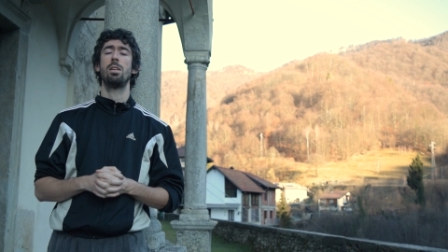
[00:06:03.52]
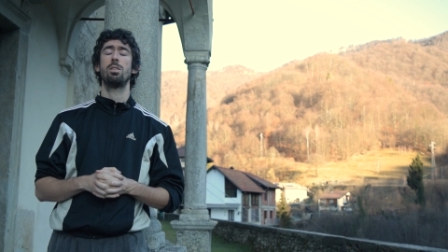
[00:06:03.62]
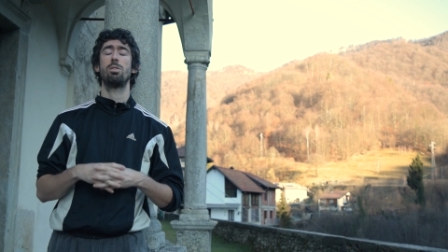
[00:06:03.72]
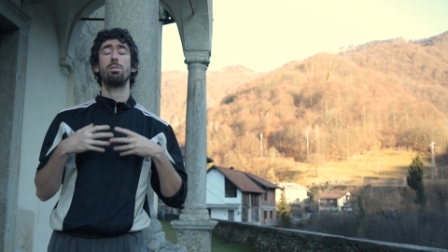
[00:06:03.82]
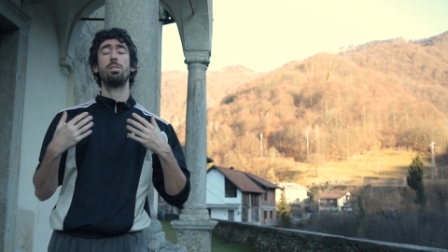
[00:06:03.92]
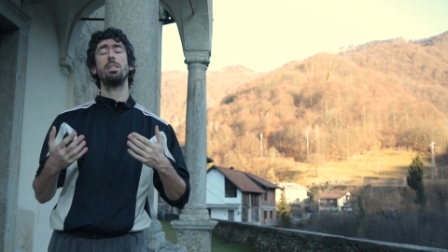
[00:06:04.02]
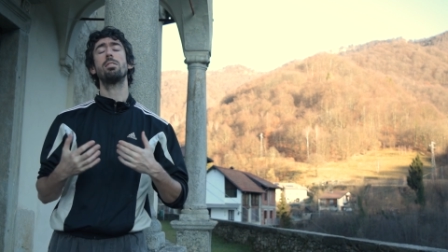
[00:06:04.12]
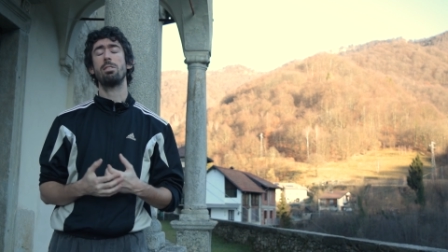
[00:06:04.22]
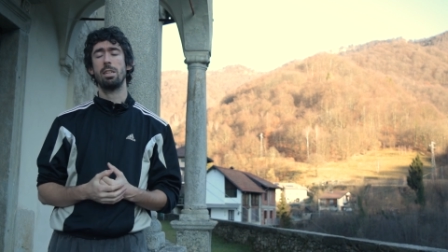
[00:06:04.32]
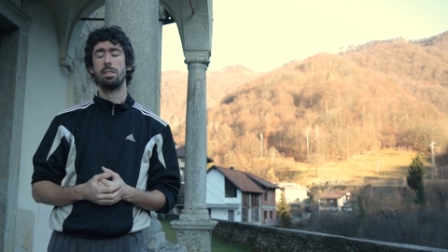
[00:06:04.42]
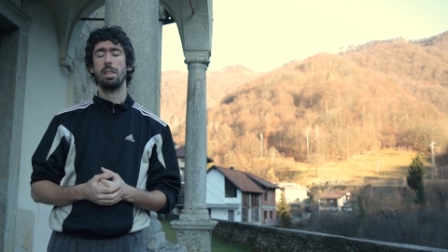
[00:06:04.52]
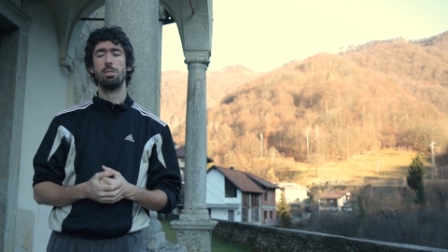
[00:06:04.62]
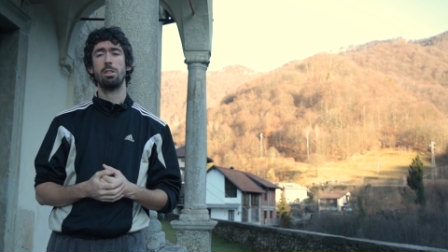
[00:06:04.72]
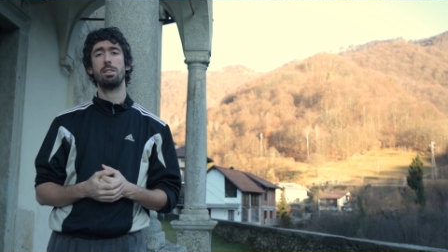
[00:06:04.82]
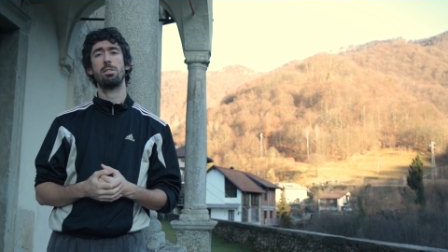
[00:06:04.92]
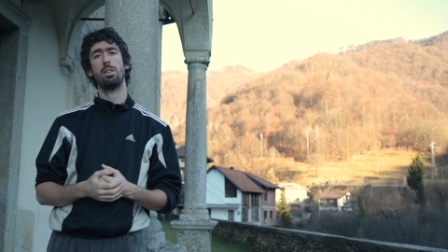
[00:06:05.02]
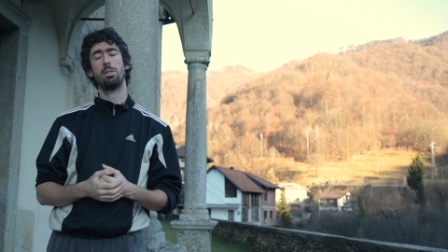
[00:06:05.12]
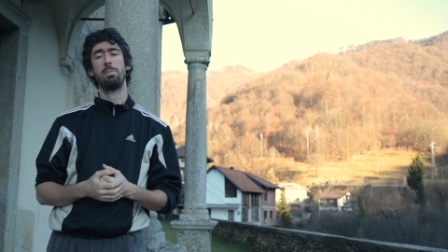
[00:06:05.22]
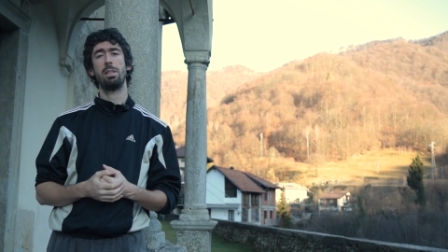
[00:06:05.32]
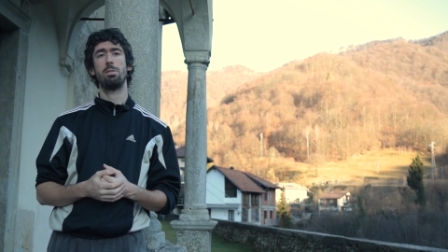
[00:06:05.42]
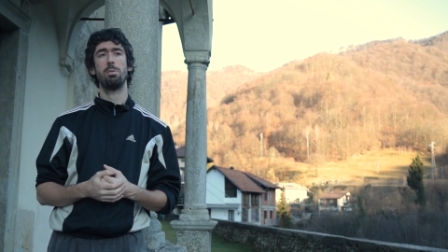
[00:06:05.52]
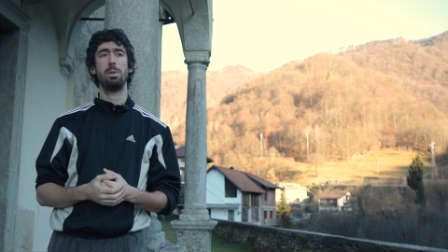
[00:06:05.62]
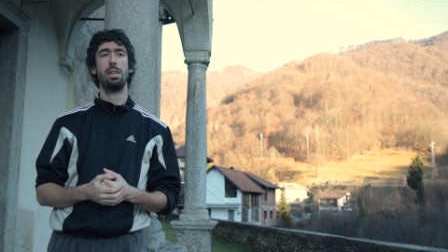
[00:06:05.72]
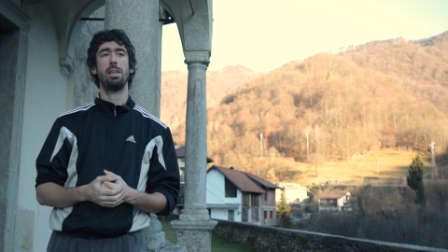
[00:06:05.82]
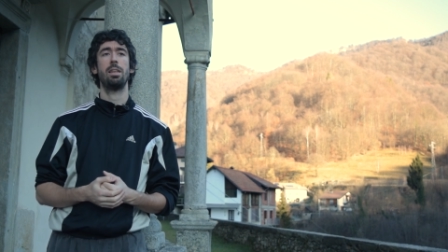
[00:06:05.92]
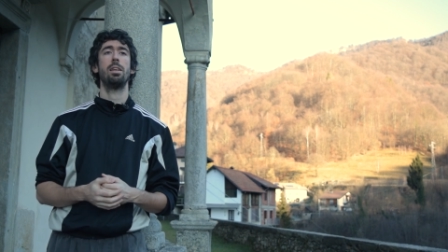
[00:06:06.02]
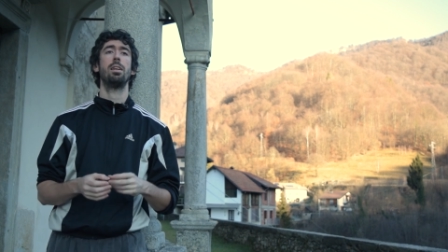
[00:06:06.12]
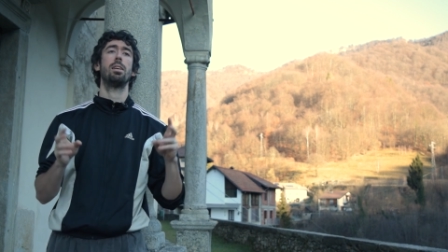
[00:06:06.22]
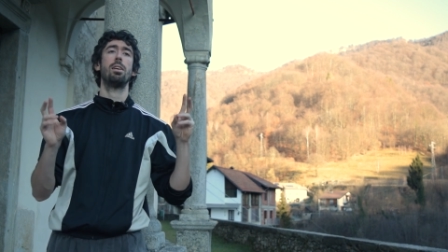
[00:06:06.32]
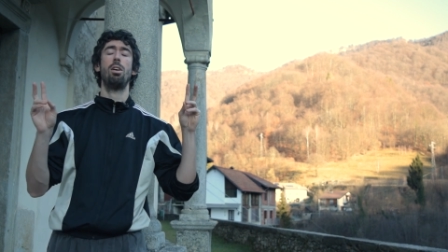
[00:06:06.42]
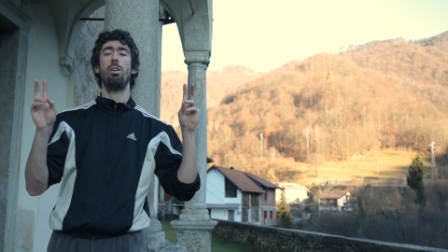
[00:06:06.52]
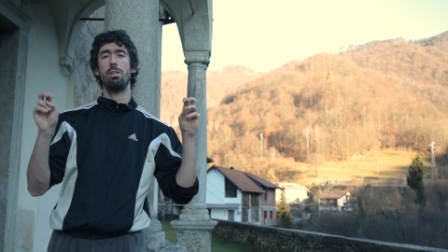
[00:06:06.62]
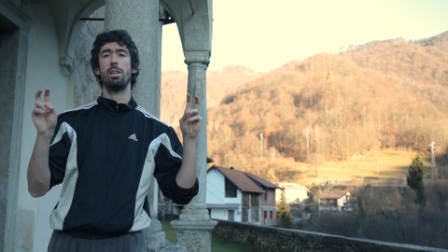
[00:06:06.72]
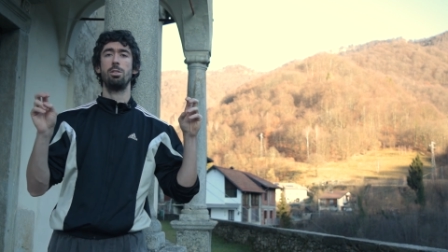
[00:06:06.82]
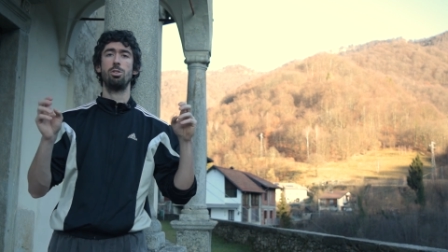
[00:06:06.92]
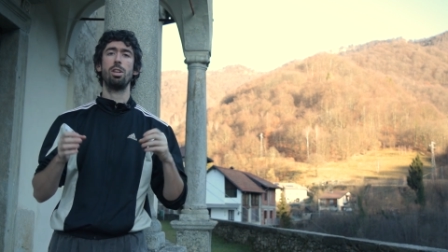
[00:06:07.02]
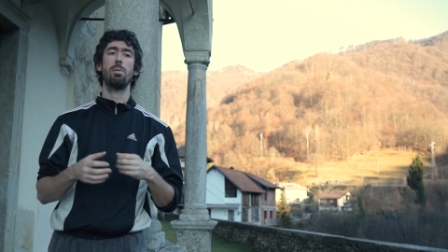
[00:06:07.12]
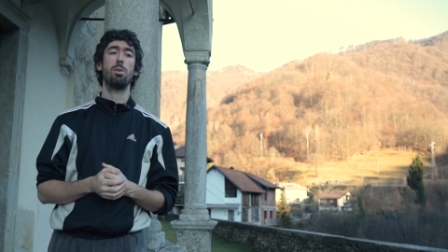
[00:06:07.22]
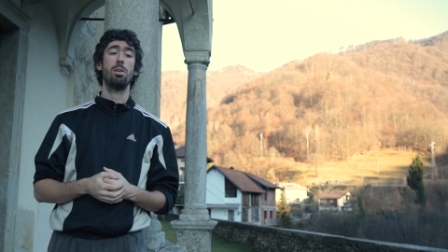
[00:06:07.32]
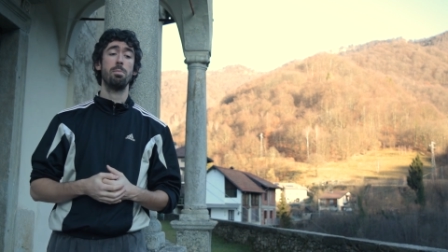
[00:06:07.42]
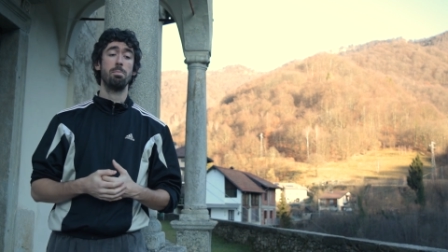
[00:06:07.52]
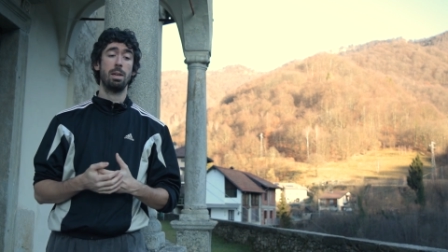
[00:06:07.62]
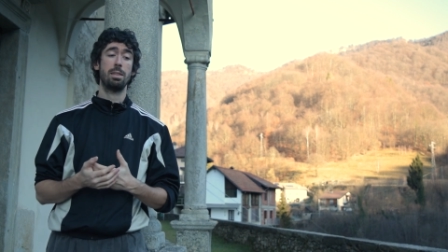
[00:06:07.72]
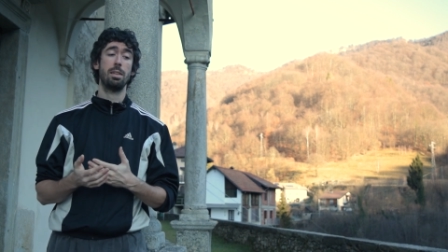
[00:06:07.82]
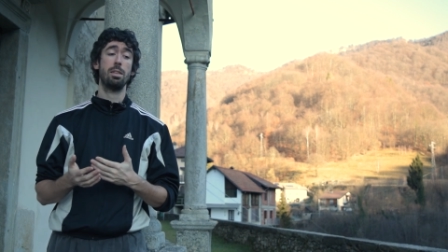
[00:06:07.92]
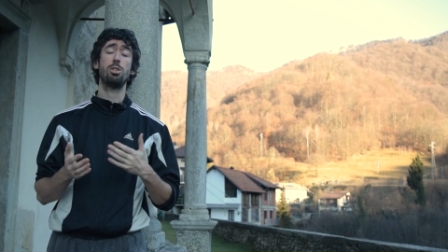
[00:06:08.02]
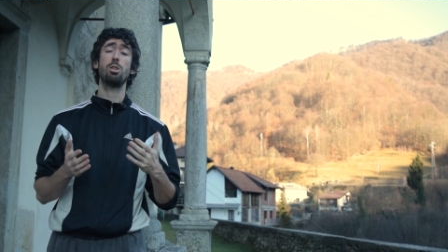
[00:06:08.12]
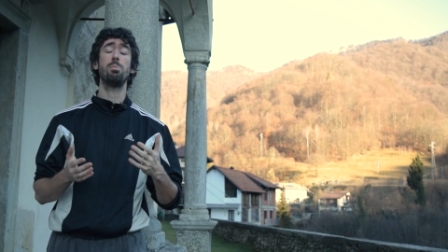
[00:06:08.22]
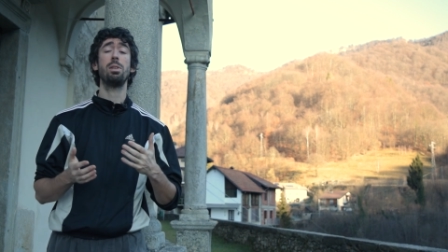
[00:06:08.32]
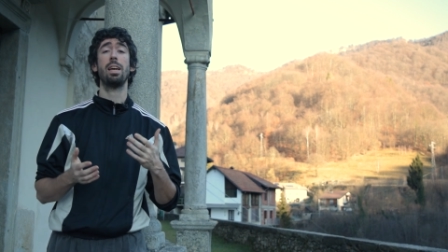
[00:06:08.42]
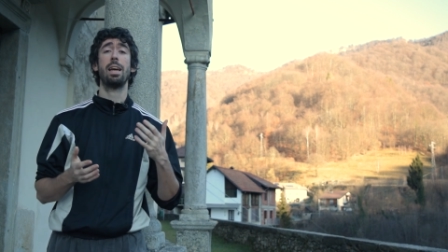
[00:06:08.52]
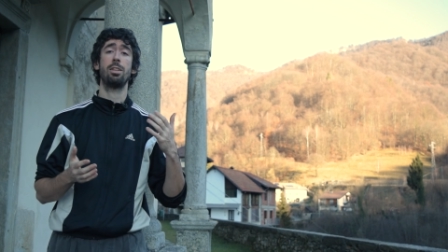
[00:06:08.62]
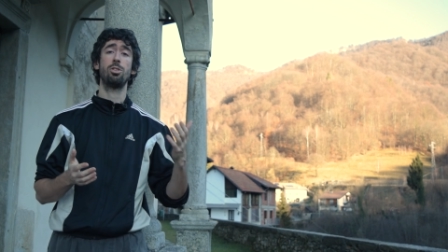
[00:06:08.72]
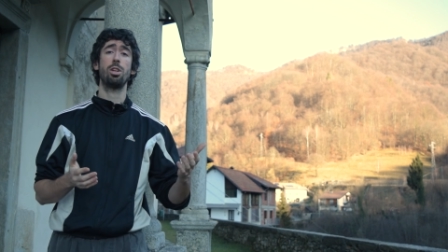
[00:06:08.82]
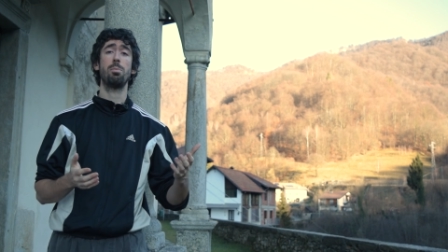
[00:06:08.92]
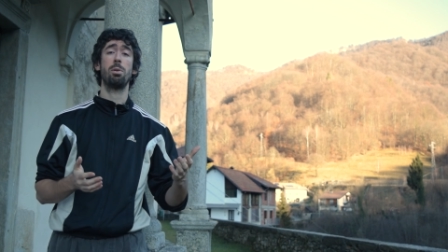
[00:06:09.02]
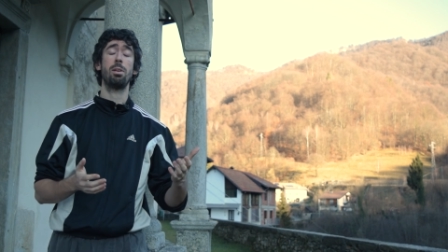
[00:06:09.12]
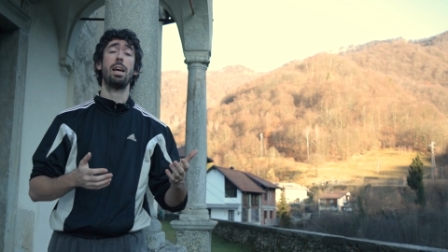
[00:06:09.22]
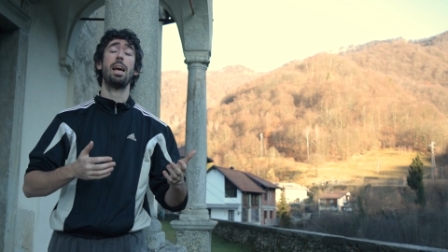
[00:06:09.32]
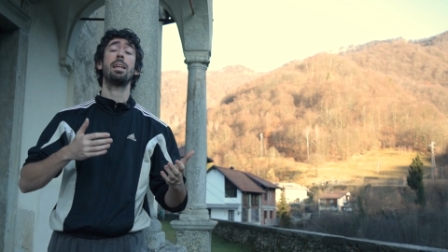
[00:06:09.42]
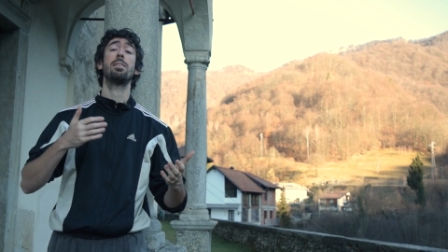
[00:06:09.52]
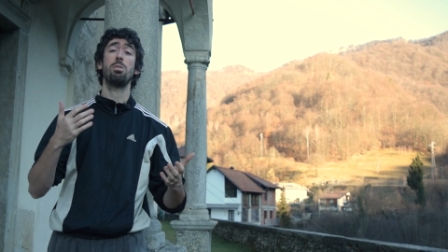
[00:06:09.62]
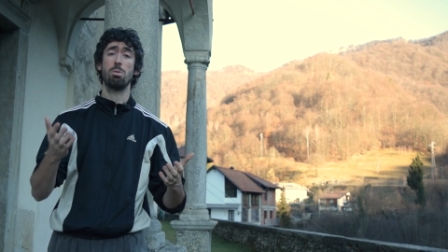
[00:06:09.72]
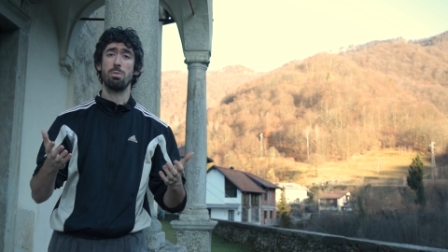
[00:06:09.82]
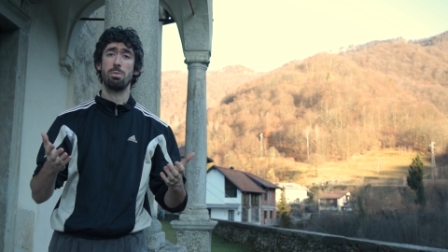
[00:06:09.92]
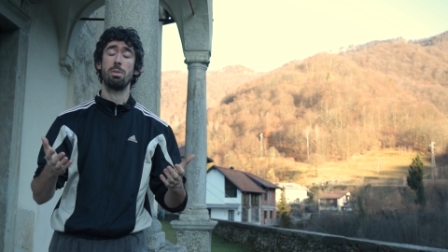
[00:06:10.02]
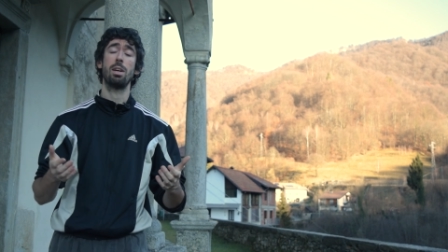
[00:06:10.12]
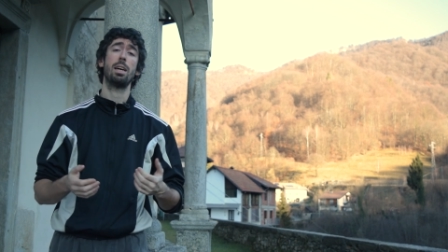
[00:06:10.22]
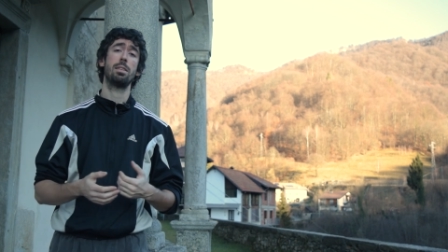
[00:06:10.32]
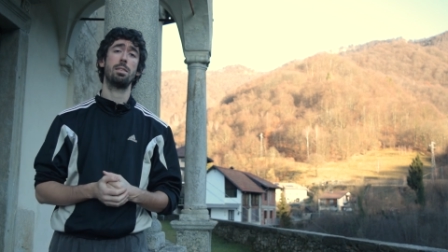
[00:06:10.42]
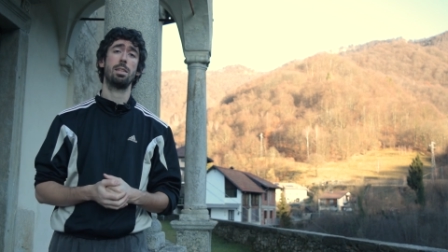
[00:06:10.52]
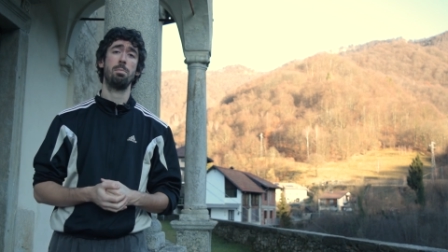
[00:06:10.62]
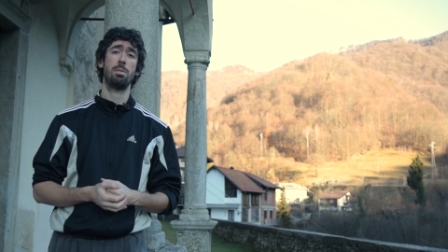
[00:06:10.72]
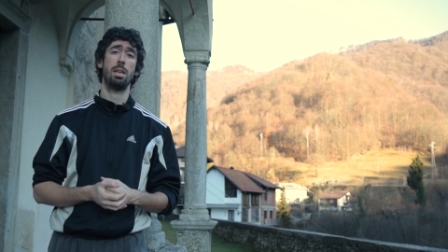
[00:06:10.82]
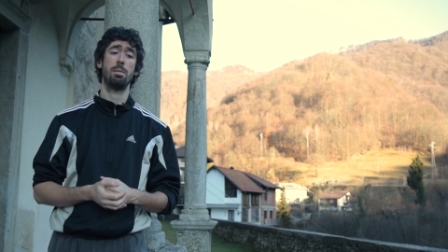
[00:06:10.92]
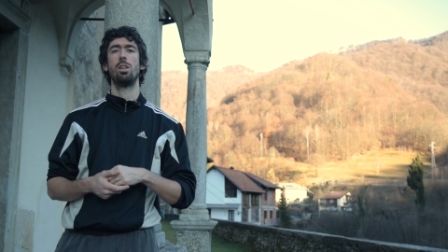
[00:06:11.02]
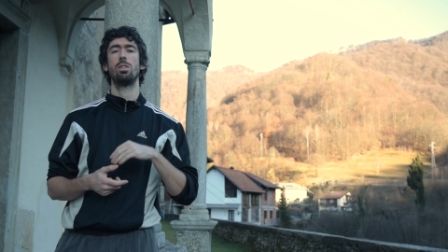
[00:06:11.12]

So this training session is not meant to be only enjoyable, but it should be enjoyable and useful at the same time.